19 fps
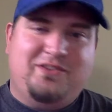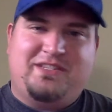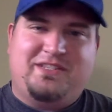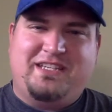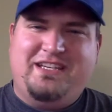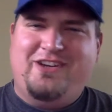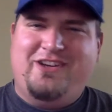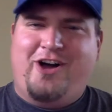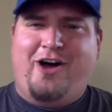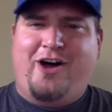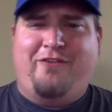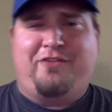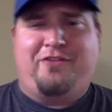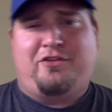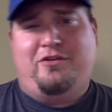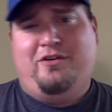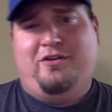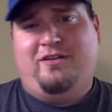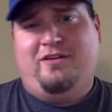see Goff
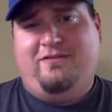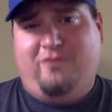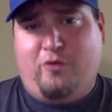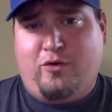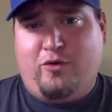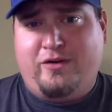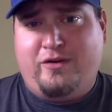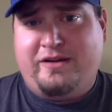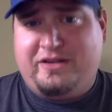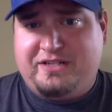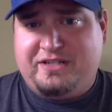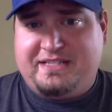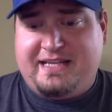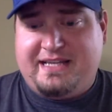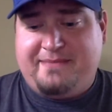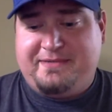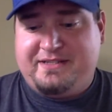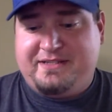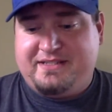throwing 4
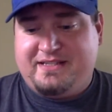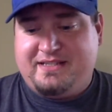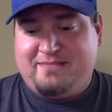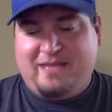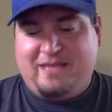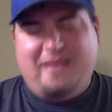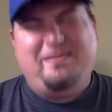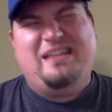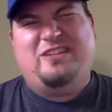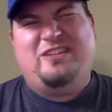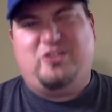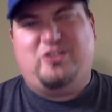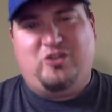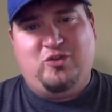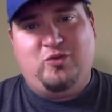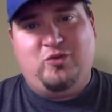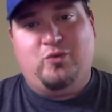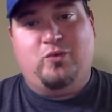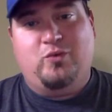interceptions, maybe
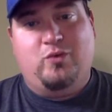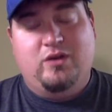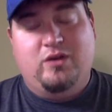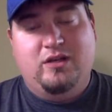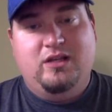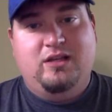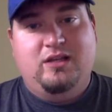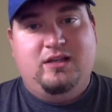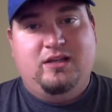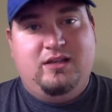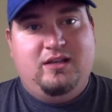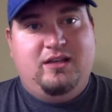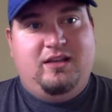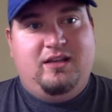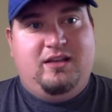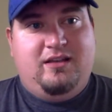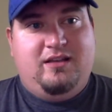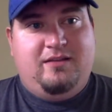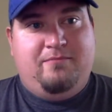2.
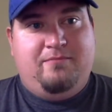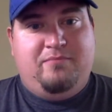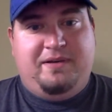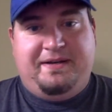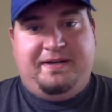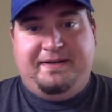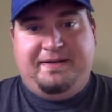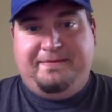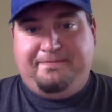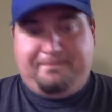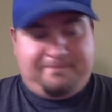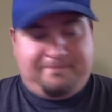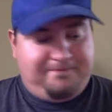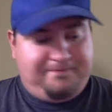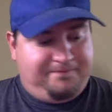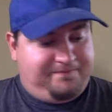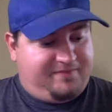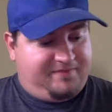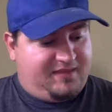But,
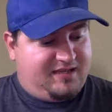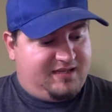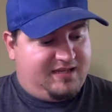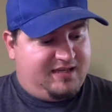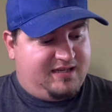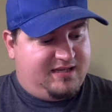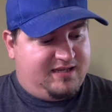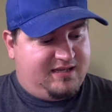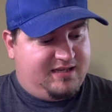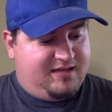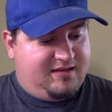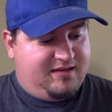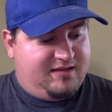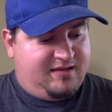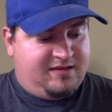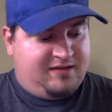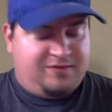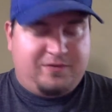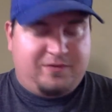
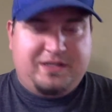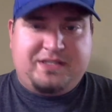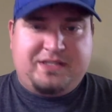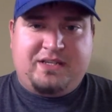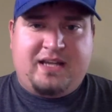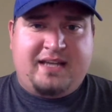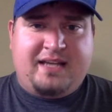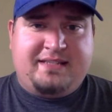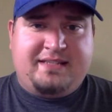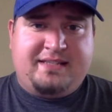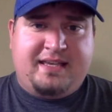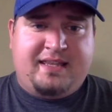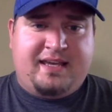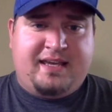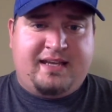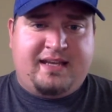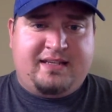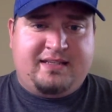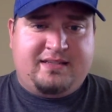and the reason I say
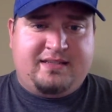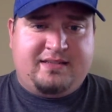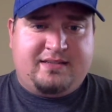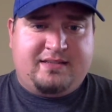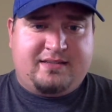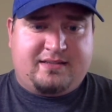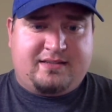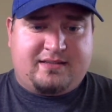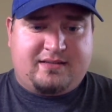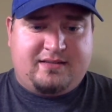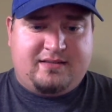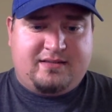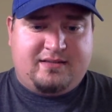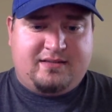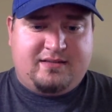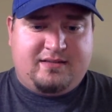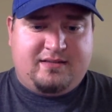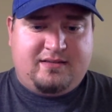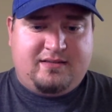that is,
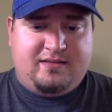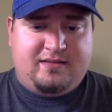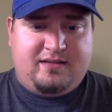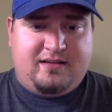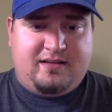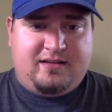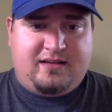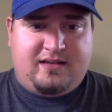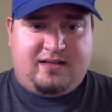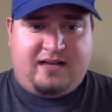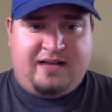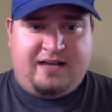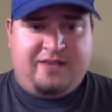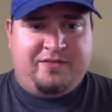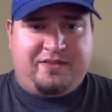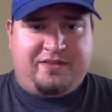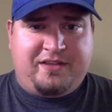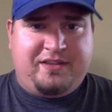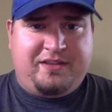I
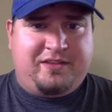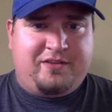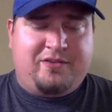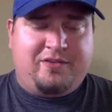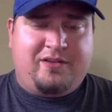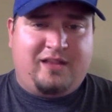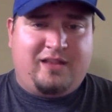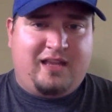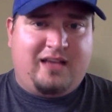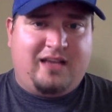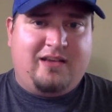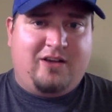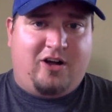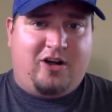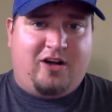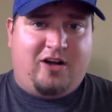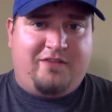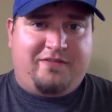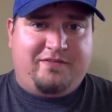don't think they're going to let
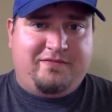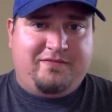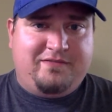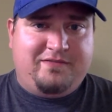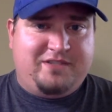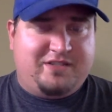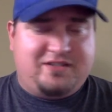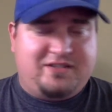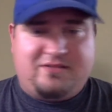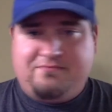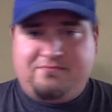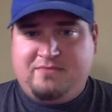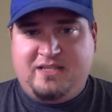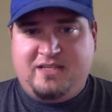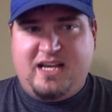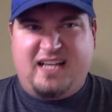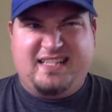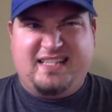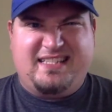Goff just
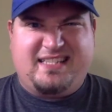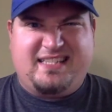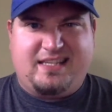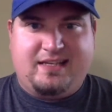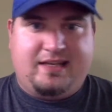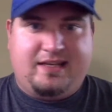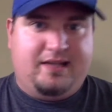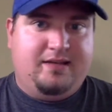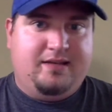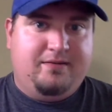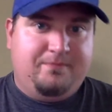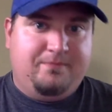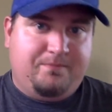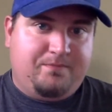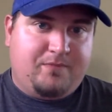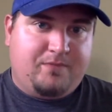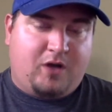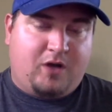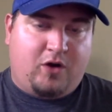gunsling it
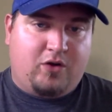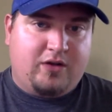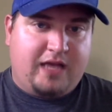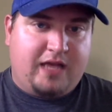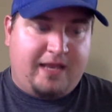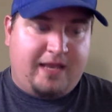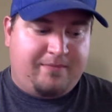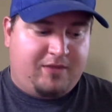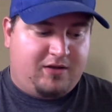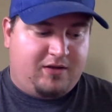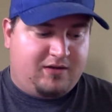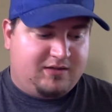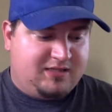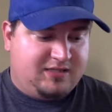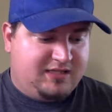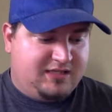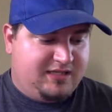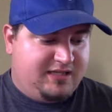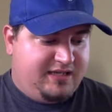all game long.
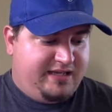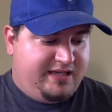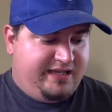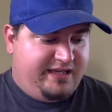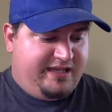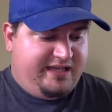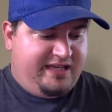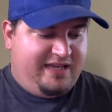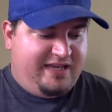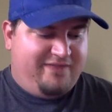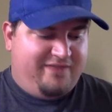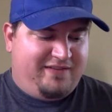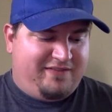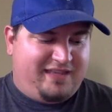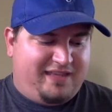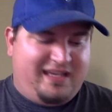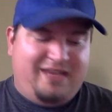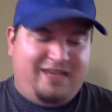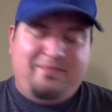Even
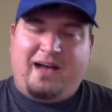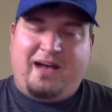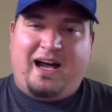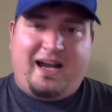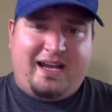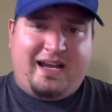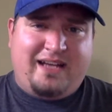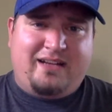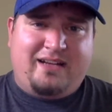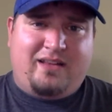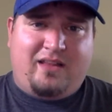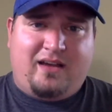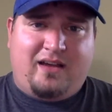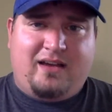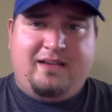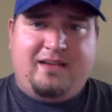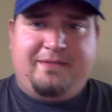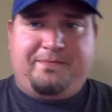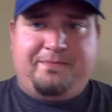if they get behind a
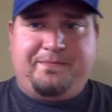lot,